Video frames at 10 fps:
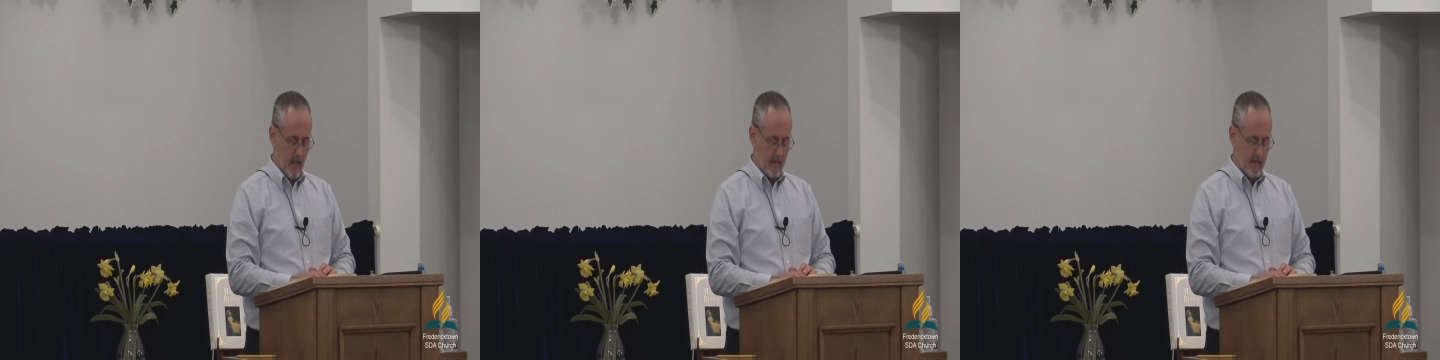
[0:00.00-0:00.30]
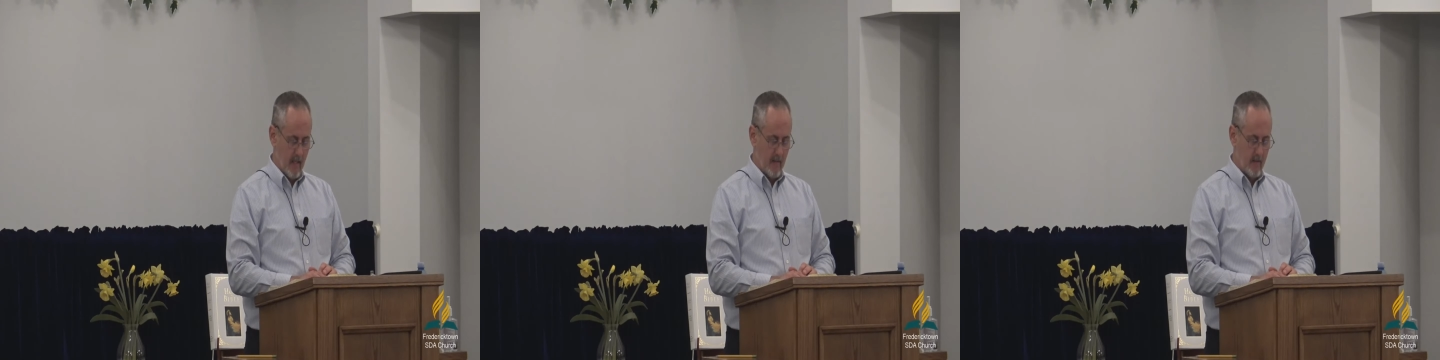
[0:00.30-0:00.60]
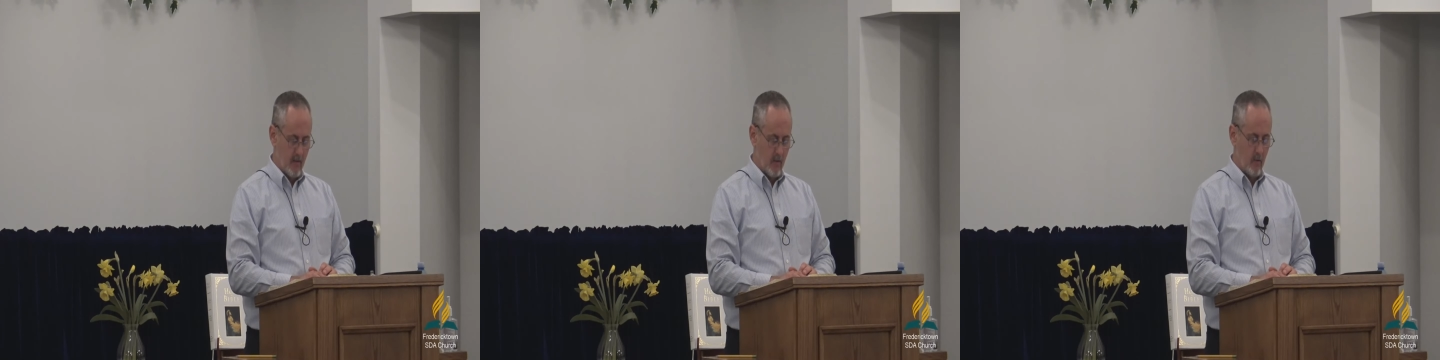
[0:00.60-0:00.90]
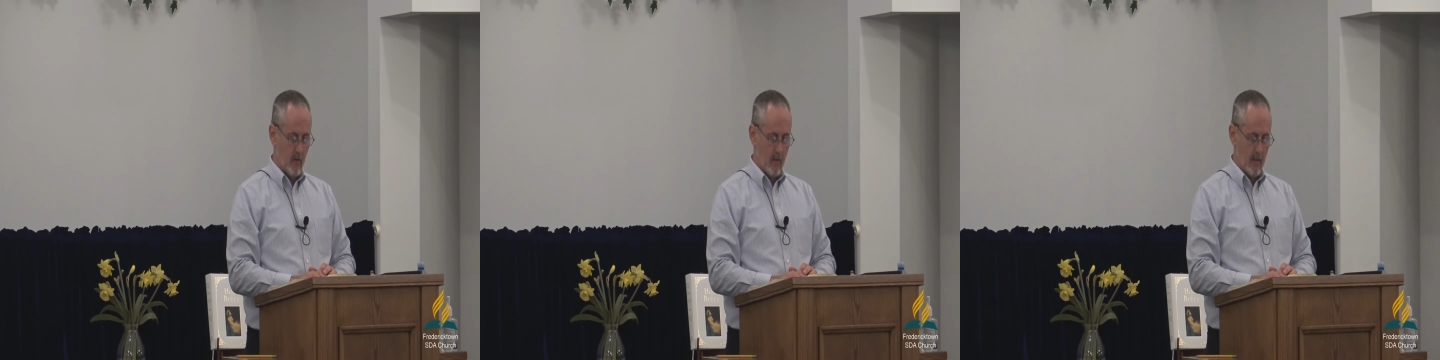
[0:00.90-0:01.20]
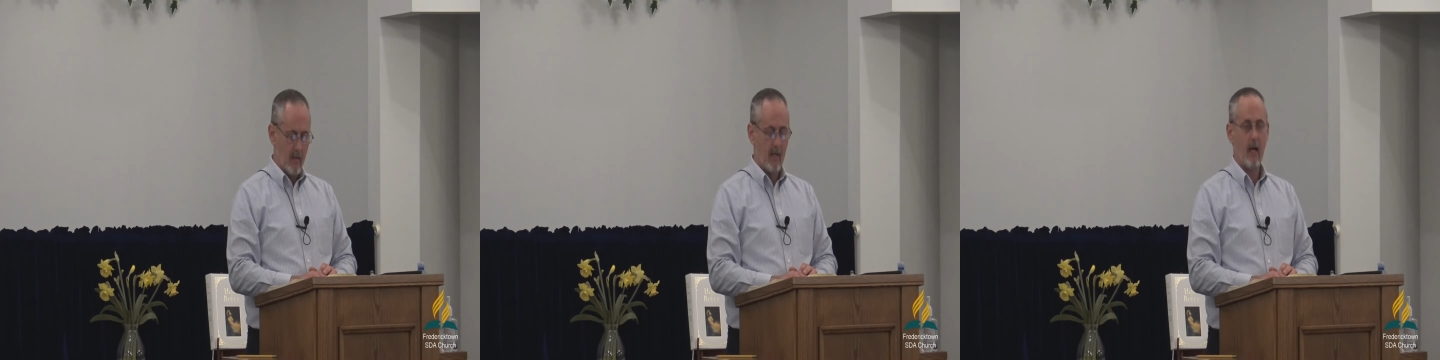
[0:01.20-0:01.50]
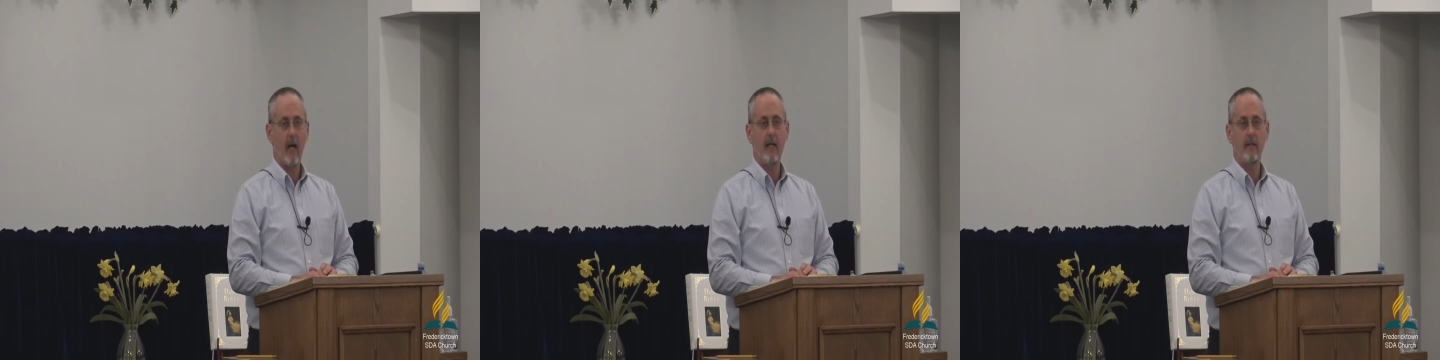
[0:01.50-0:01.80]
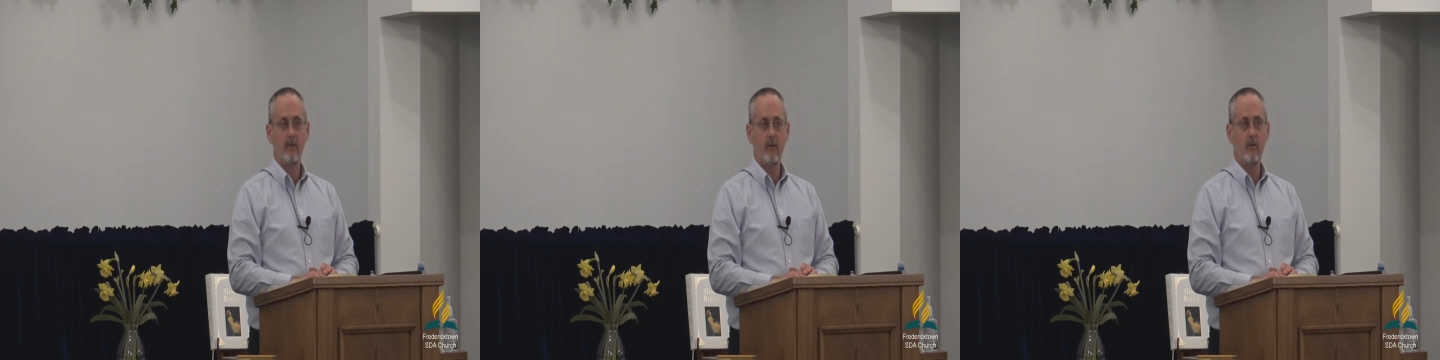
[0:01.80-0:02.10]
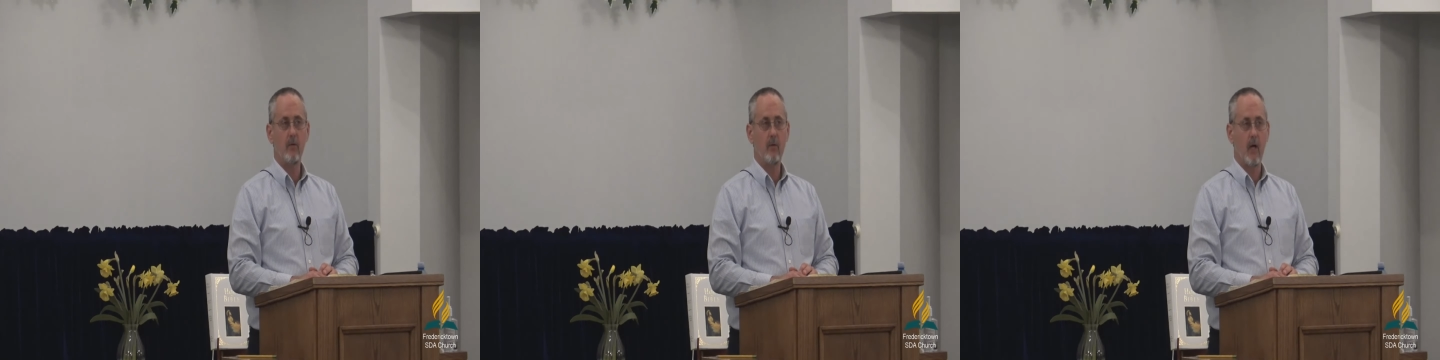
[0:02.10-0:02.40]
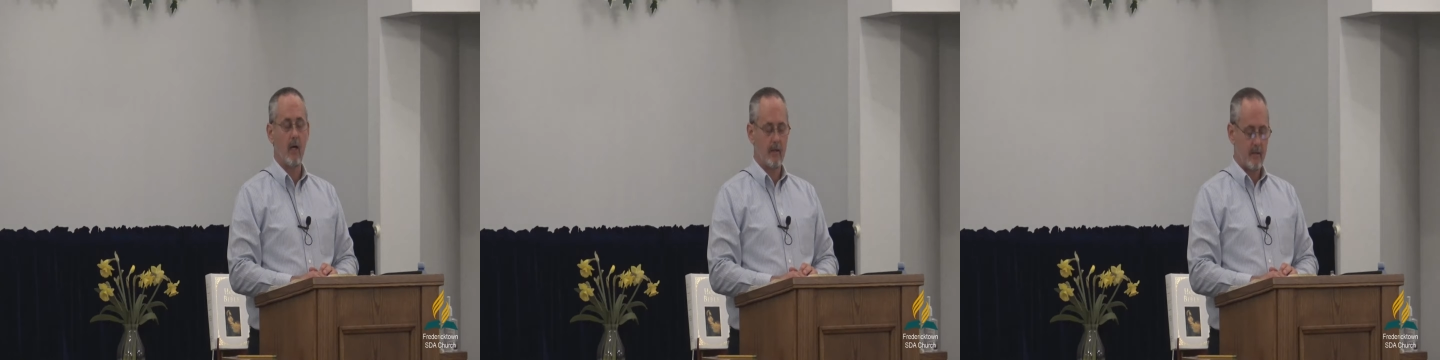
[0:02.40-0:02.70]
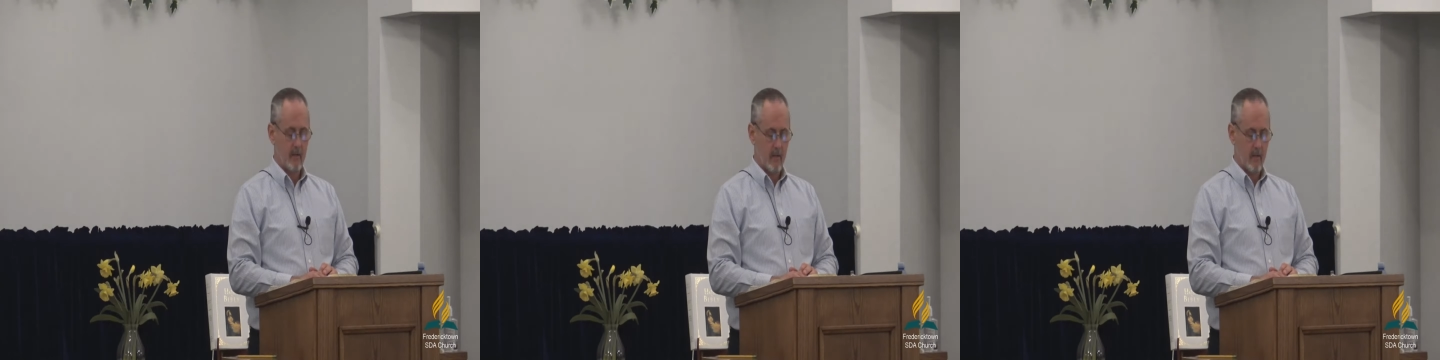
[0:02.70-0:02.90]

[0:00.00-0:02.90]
I say to you, I do not